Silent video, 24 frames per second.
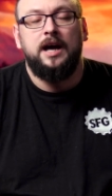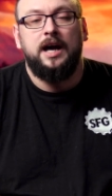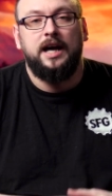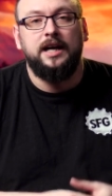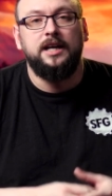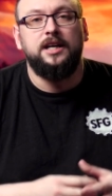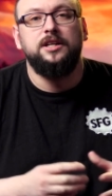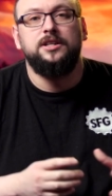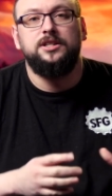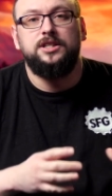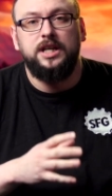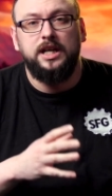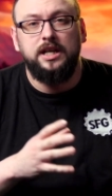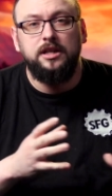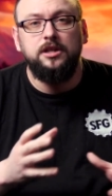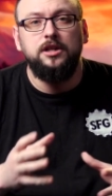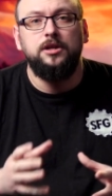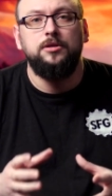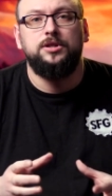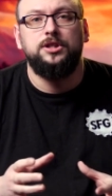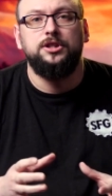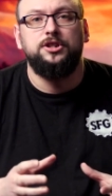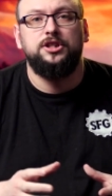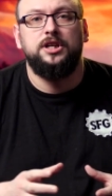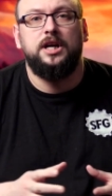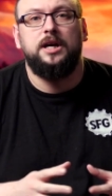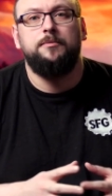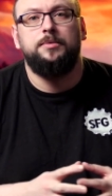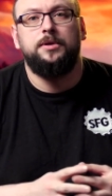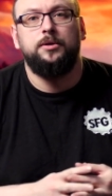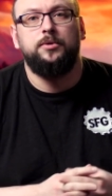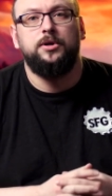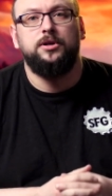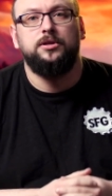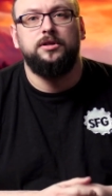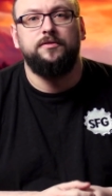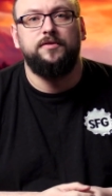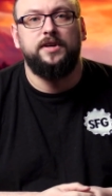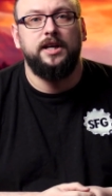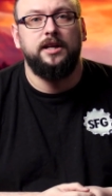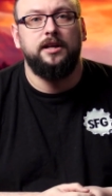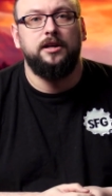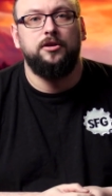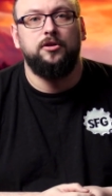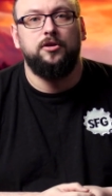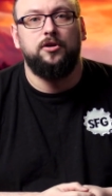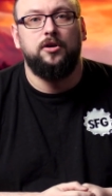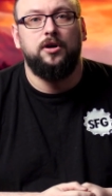and continue to shape the world of
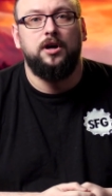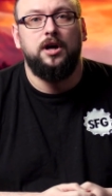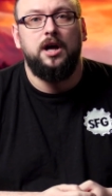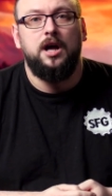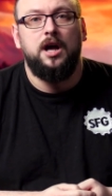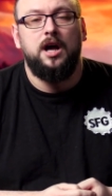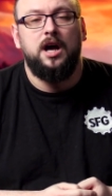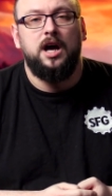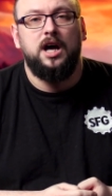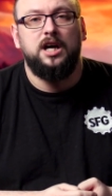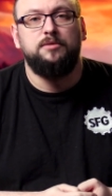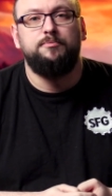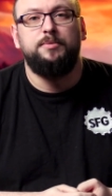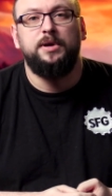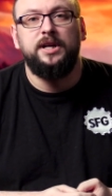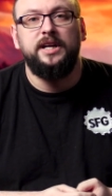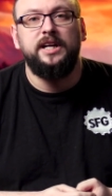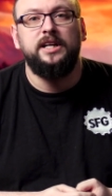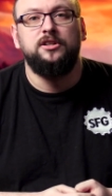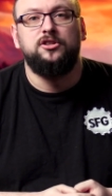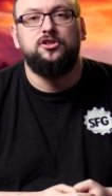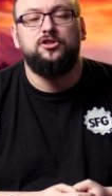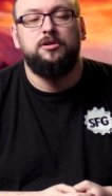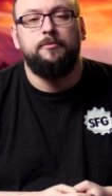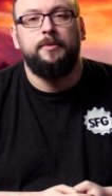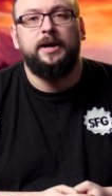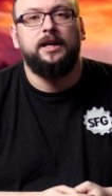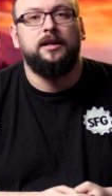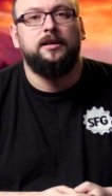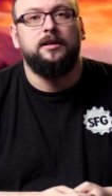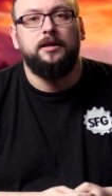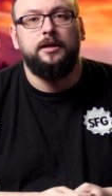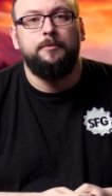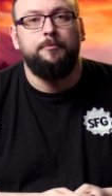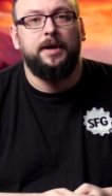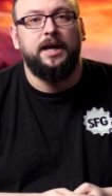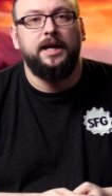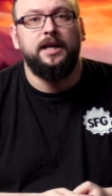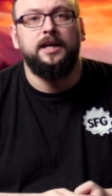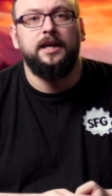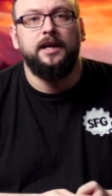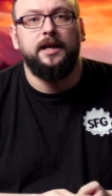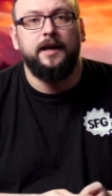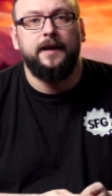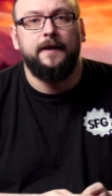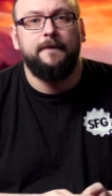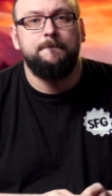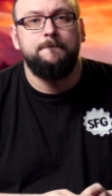Gielinor has been instrumental in
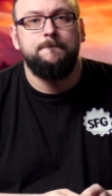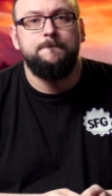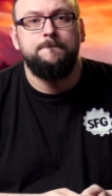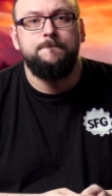making it.